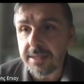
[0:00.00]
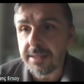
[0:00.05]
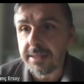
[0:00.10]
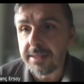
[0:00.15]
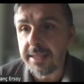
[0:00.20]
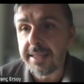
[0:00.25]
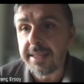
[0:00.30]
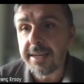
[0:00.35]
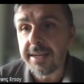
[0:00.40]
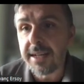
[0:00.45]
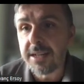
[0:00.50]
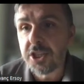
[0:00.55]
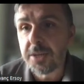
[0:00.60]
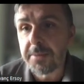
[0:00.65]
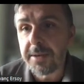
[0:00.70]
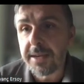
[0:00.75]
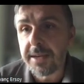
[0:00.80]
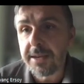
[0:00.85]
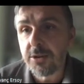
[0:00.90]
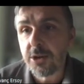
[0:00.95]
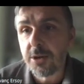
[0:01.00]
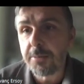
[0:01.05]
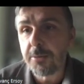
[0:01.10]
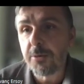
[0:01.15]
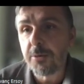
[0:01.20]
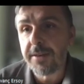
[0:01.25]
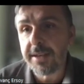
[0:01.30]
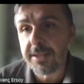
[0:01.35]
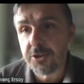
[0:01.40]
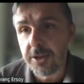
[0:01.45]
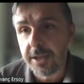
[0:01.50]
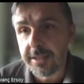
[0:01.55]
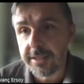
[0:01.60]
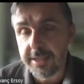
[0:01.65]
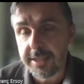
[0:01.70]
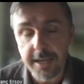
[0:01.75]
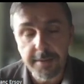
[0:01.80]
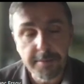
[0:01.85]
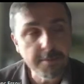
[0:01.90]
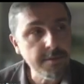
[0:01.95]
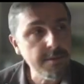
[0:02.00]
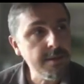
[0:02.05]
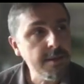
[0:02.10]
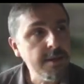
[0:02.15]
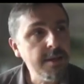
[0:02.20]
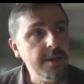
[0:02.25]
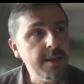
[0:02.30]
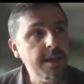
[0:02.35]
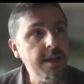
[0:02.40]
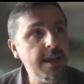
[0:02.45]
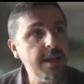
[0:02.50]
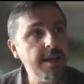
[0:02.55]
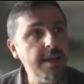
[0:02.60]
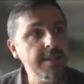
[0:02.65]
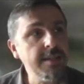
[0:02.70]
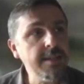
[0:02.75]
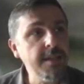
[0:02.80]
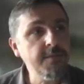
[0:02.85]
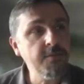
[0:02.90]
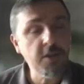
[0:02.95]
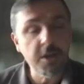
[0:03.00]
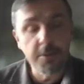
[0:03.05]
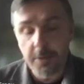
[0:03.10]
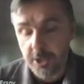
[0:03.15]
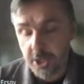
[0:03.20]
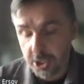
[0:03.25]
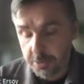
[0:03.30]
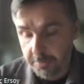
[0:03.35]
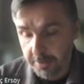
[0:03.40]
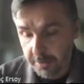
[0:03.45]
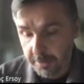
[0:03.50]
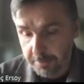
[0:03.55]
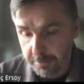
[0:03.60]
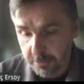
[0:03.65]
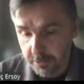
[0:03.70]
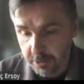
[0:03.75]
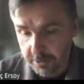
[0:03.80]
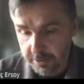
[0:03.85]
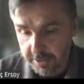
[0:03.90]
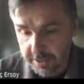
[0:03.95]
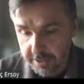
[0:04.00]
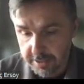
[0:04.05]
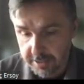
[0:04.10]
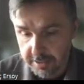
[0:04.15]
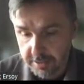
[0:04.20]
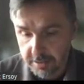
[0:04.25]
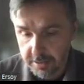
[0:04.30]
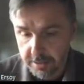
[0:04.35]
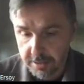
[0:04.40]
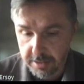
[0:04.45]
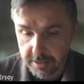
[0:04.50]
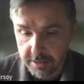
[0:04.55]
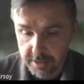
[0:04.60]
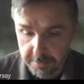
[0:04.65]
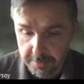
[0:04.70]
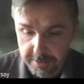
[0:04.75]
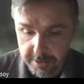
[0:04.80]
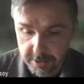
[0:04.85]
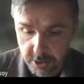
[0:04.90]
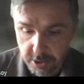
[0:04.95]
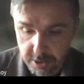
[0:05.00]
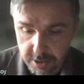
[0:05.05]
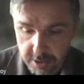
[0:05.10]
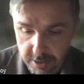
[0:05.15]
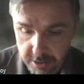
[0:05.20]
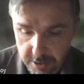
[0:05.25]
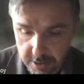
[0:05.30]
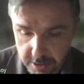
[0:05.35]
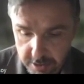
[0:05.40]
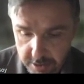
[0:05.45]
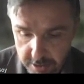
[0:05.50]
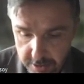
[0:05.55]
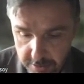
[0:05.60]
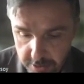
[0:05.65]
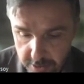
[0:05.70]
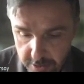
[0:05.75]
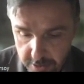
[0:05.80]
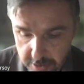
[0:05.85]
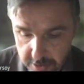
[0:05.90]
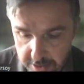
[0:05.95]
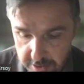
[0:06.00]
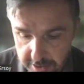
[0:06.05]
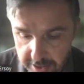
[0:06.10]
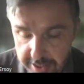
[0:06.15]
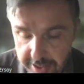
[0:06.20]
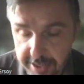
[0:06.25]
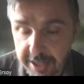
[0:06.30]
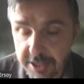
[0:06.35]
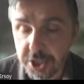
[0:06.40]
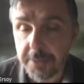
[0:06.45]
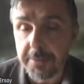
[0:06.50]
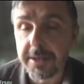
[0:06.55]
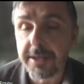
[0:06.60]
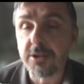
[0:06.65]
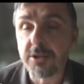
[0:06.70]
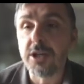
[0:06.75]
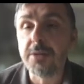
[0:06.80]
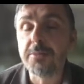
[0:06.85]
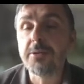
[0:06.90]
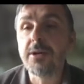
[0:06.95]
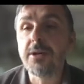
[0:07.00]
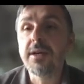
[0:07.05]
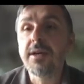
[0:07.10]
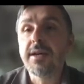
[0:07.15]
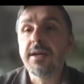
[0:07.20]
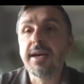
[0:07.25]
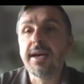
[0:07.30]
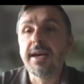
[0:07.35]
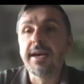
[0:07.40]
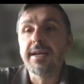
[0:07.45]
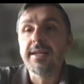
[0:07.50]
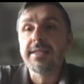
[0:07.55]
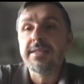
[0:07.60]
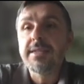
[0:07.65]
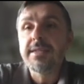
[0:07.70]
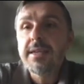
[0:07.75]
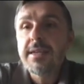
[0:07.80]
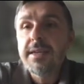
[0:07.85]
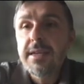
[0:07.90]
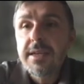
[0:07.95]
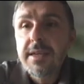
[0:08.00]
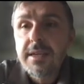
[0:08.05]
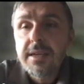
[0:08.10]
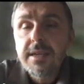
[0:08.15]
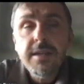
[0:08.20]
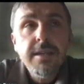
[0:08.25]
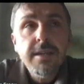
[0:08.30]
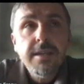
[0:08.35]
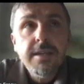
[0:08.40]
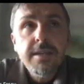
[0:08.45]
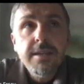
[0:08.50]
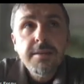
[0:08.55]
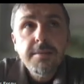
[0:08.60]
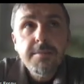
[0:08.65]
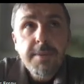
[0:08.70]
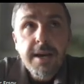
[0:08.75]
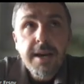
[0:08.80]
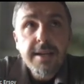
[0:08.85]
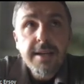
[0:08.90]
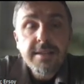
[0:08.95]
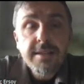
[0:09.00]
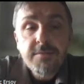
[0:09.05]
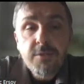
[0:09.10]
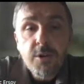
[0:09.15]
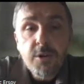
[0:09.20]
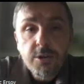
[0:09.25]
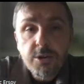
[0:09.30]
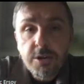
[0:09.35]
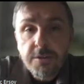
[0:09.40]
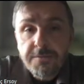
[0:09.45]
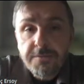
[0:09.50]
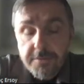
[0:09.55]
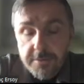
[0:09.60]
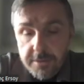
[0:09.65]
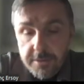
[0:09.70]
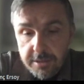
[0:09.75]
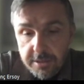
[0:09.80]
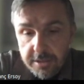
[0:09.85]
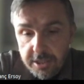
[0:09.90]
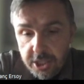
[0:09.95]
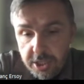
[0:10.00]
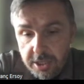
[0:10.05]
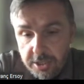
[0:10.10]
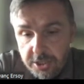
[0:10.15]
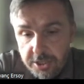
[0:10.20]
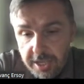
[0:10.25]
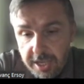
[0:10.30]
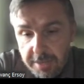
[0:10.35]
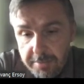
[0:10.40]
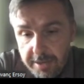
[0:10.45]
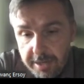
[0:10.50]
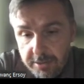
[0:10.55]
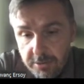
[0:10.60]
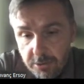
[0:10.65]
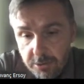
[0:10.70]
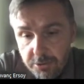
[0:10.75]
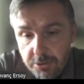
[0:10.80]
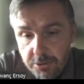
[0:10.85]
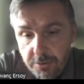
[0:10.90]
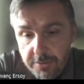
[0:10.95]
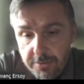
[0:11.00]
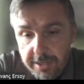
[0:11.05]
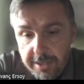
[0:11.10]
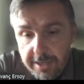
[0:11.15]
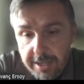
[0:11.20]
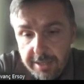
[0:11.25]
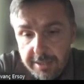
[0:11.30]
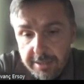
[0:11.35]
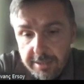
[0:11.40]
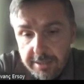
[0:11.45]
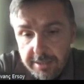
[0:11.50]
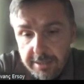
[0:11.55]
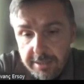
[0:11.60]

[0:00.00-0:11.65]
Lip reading: linear algebraic group of adjoint type and a Frobenius map on this simple group, linear algebraic group. And by the work of Steinberg also, we can